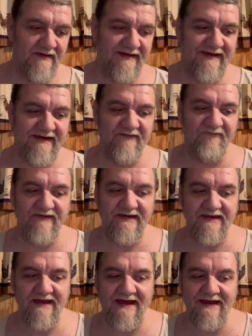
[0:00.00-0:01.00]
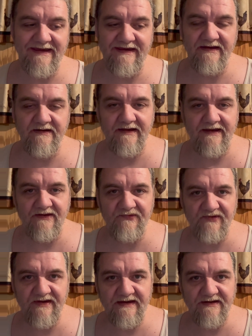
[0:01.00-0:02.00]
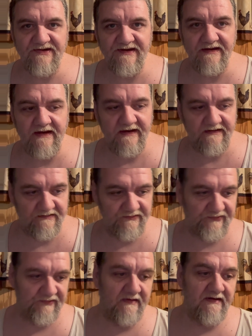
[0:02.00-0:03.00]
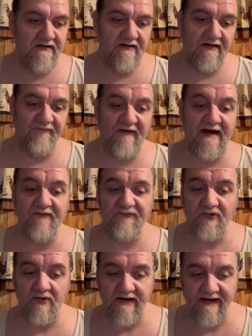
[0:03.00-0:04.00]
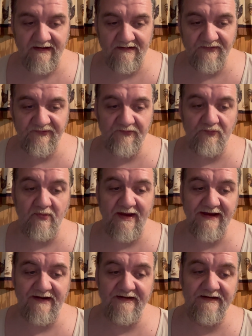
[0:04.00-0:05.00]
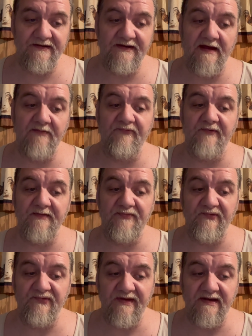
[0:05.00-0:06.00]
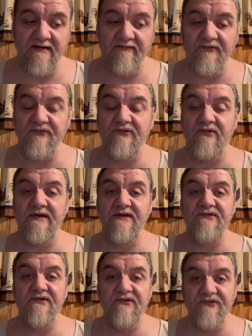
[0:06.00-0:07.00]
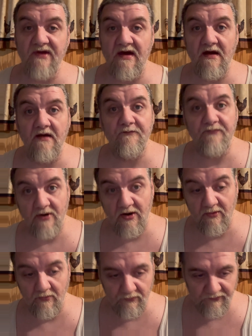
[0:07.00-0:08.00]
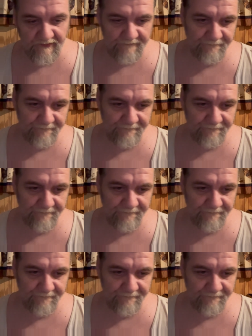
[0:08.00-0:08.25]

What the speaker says: Feinseth, a five-star analyst rated in the top 3% of the street's stock pros.